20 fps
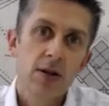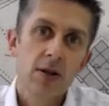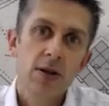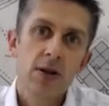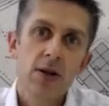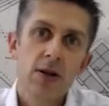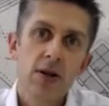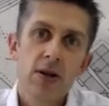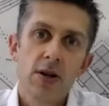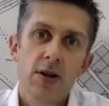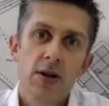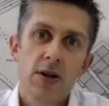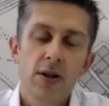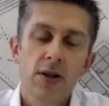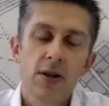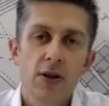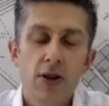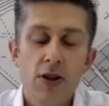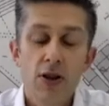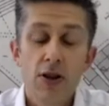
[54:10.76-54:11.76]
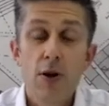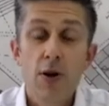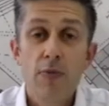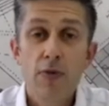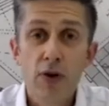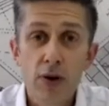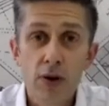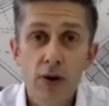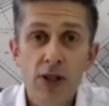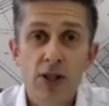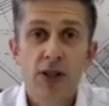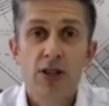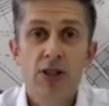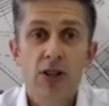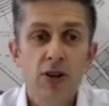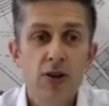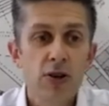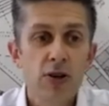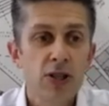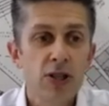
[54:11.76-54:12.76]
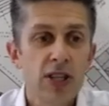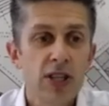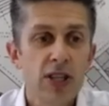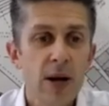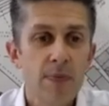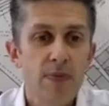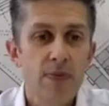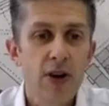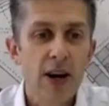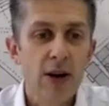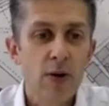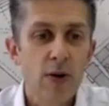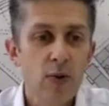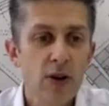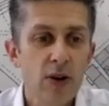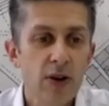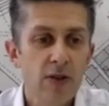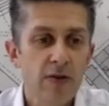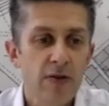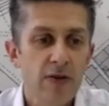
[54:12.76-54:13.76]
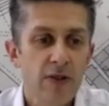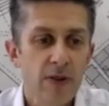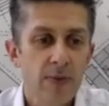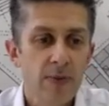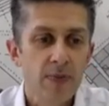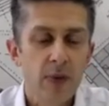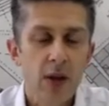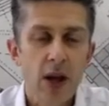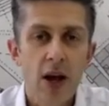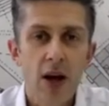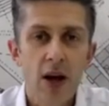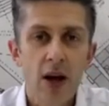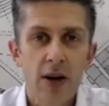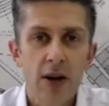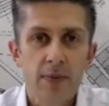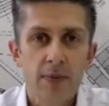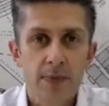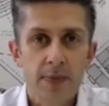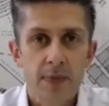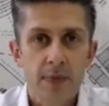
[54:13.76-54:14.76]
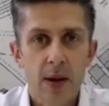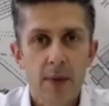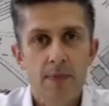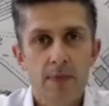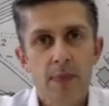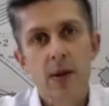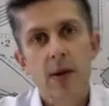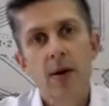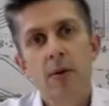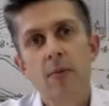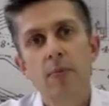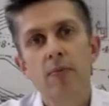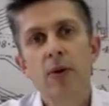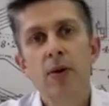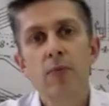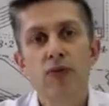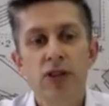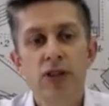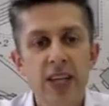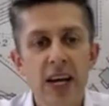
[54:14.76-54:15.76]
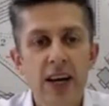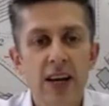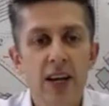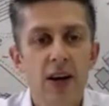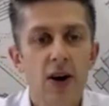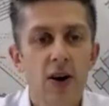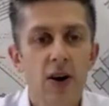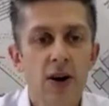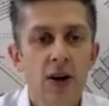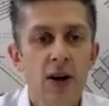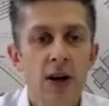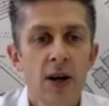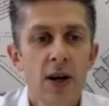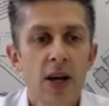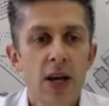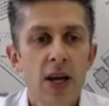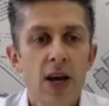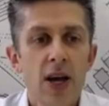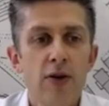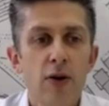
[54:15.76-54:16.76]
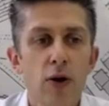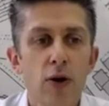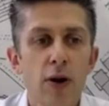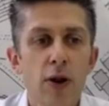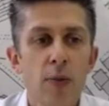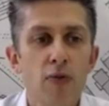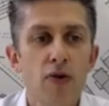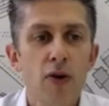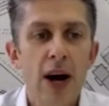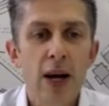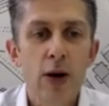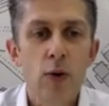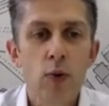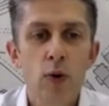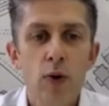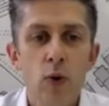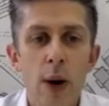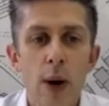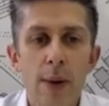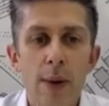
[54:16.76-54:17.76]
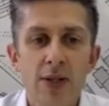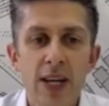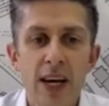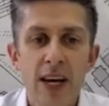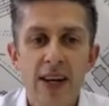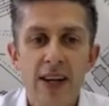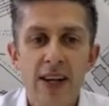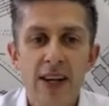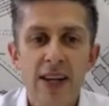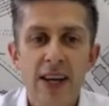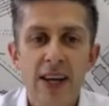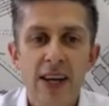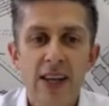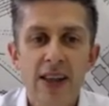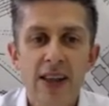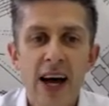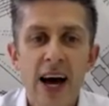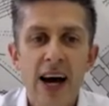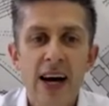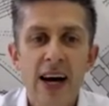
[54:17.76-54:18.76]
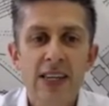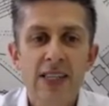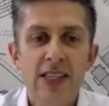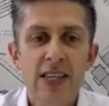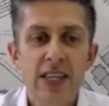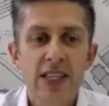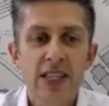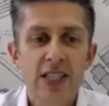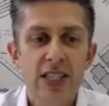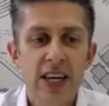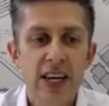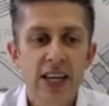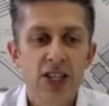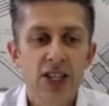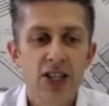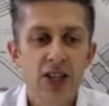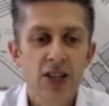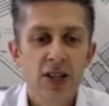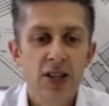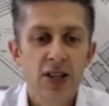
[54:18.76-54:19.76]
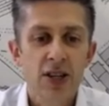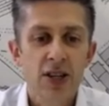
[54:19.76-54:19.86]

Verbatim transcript: the, the, the approach and the solutions that Bryden Wood have uh, been presenting on, if you go to the Bryden Wood website and click in the ideas section,